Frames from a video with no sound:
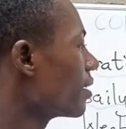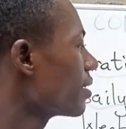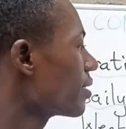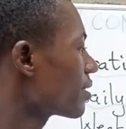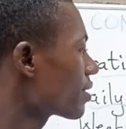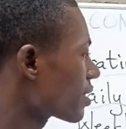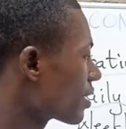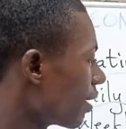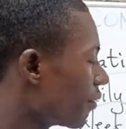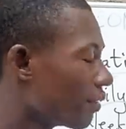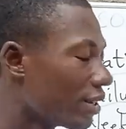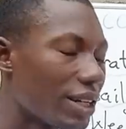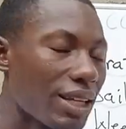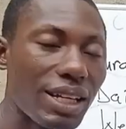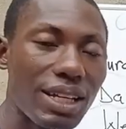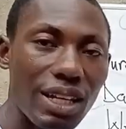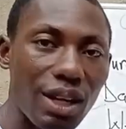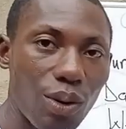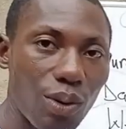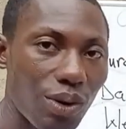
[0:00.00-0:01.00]
7
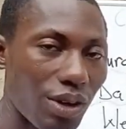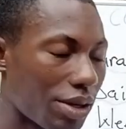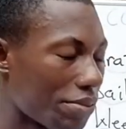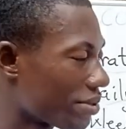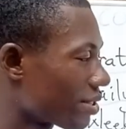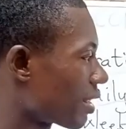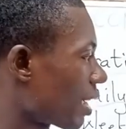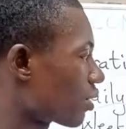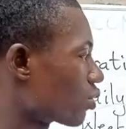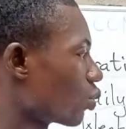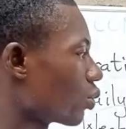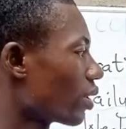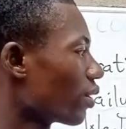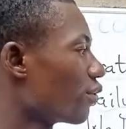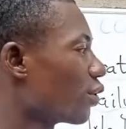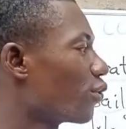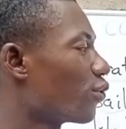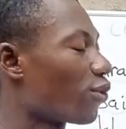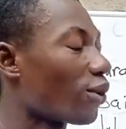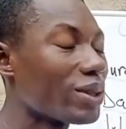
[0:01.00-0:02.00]
kilograms, that will give
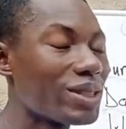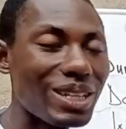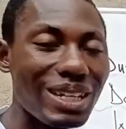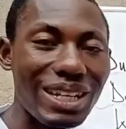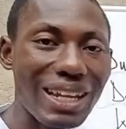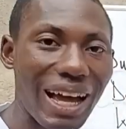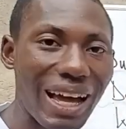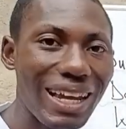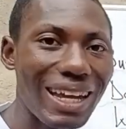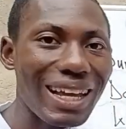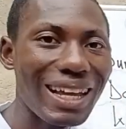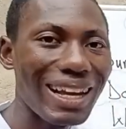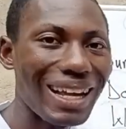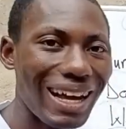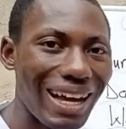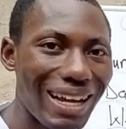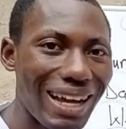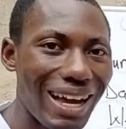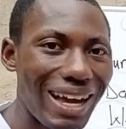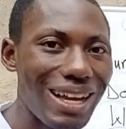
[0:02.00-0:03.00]
you 49
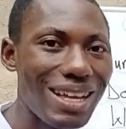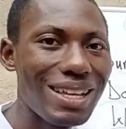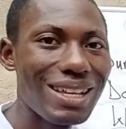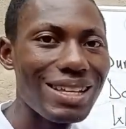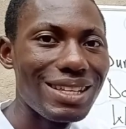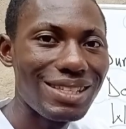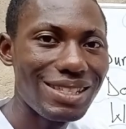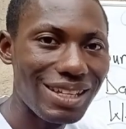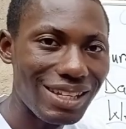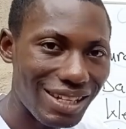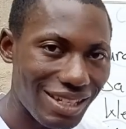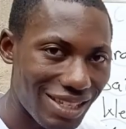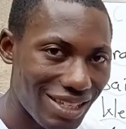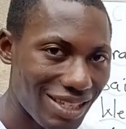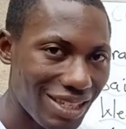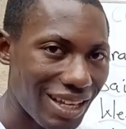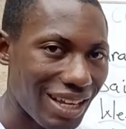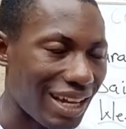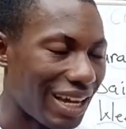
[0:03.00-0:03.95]
Ghana cedis.